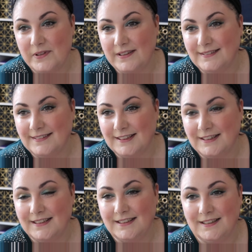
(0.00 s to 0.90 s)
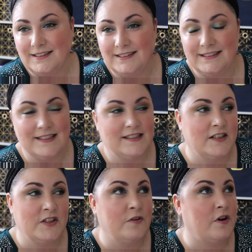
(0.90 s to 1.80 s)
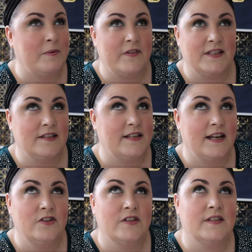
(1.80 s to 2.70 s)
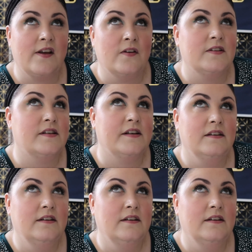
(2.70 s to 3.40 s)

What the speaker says: but just, I don't know about the dissertation is the answer.